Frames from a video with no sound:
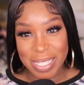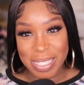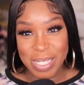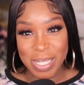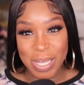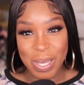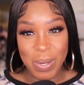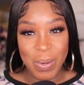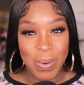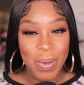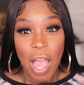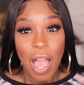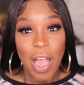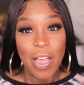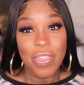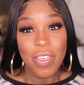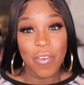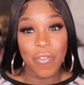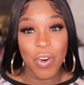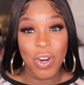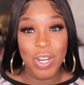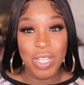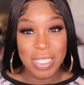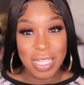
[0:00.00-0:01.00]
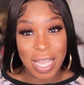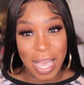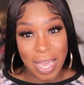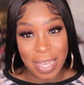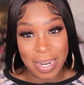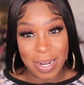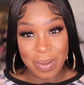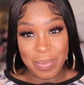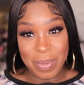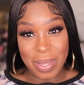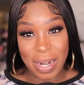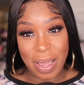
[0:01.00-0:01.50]
so the first
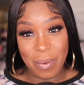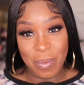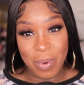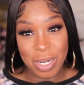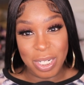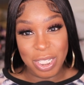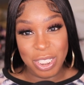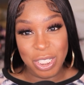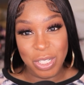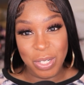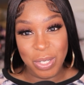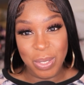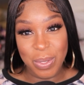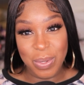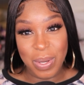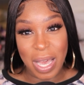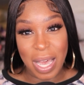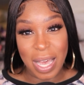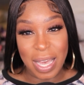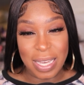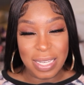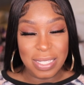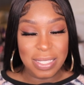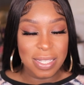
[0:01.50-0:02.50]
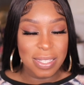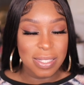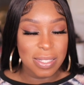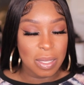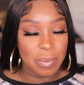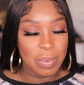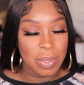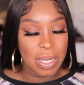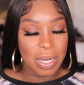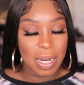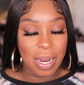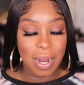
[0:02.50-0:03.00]
item that I want to show you guys is
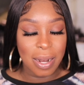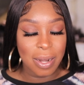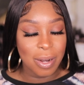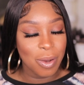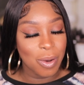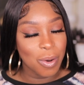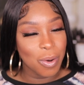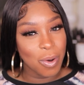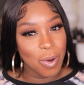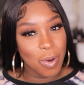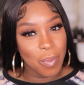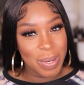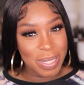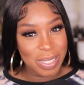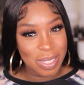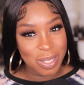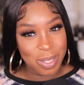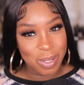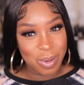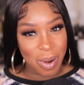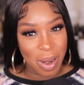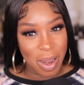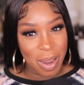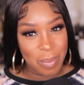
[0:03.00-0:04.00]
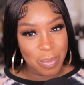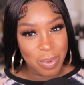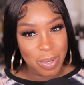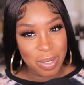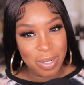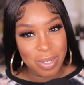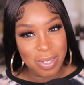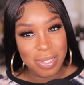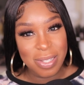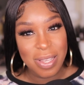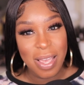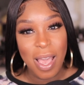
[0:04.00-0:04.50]
something that I know all my
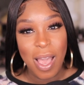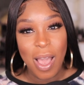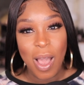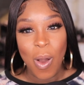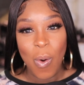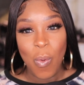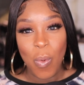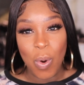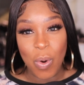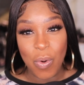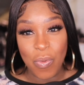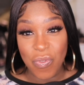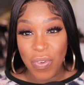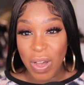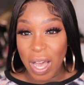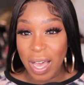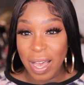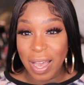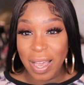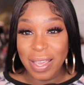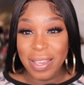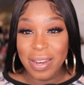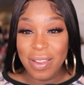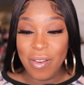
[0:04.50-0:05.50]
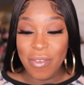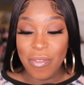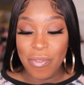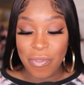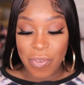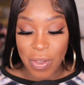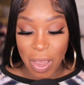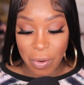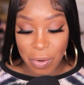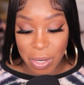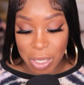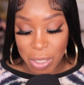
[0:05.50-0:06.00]
subscribers will find
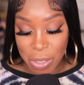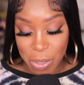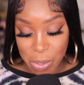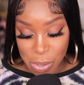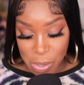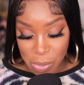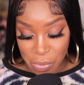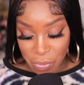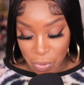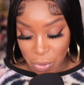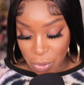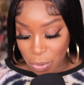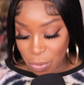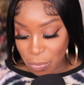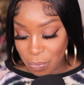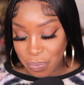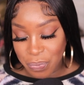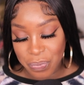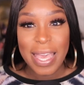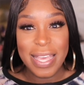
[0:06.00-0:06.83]
very useful.